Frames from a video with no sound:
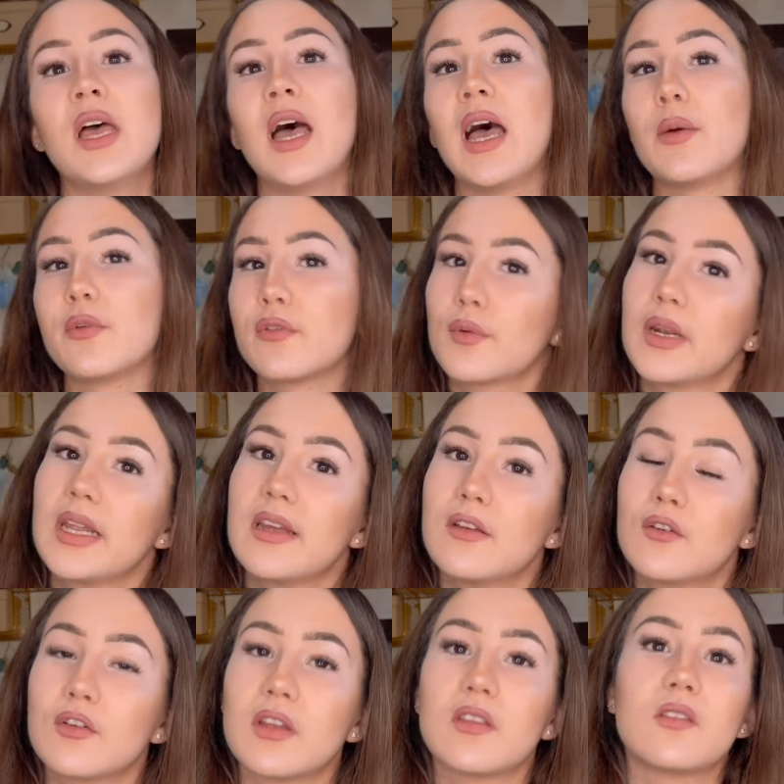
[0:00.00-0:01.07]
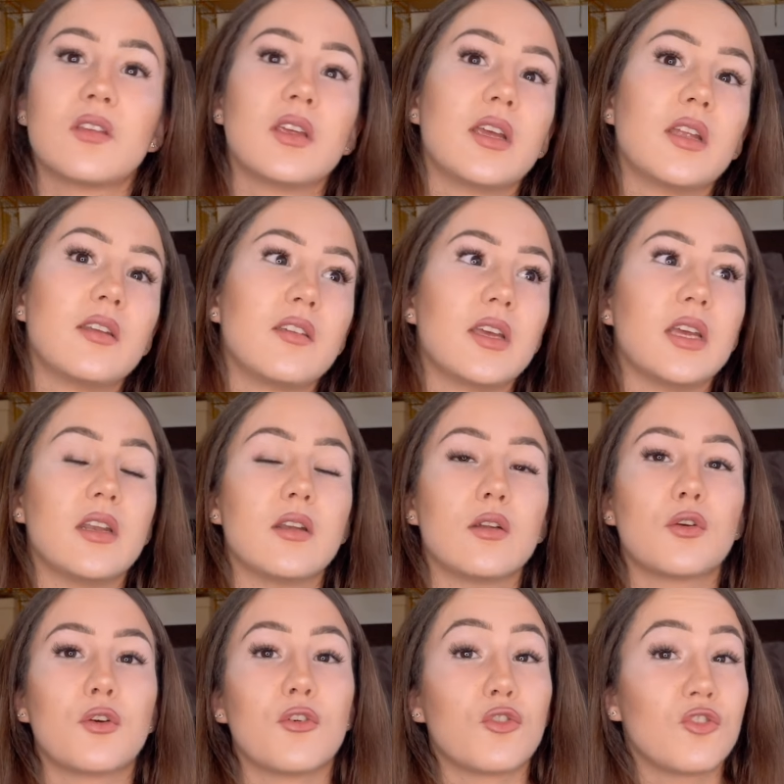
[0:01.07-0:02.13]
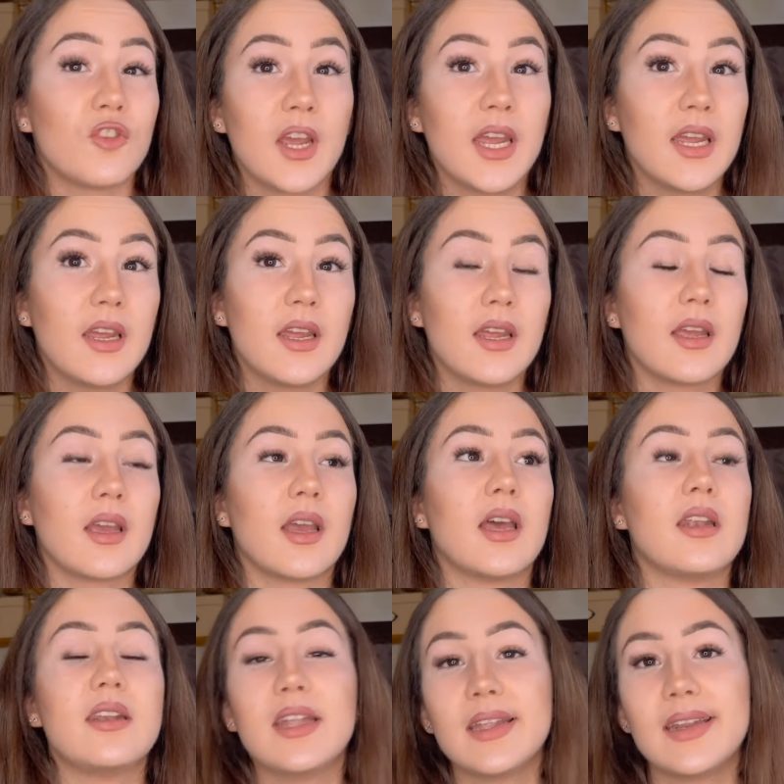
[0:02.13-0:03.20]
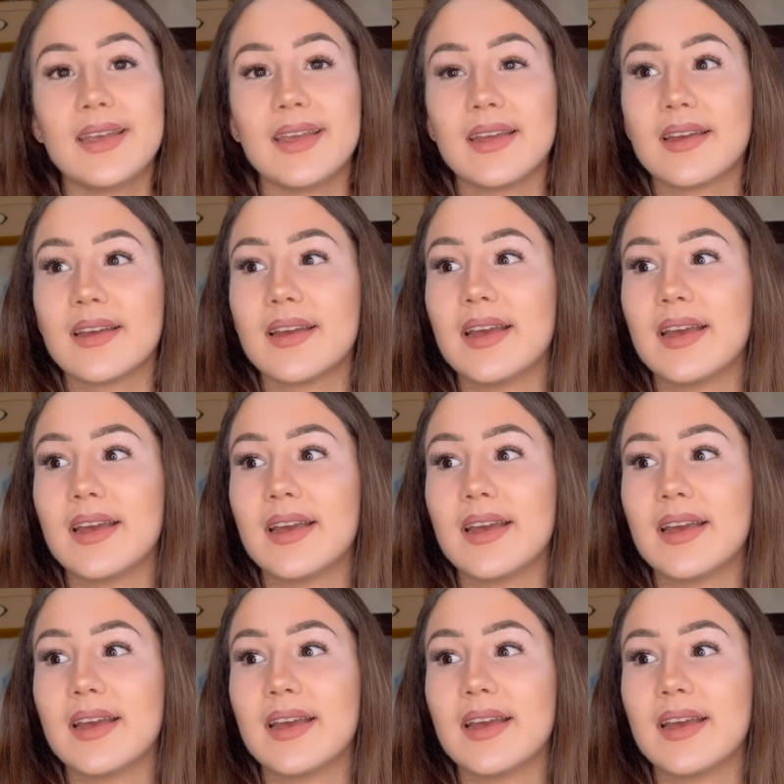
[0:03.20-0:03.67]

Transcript: I was really interested in crocheting and knitting,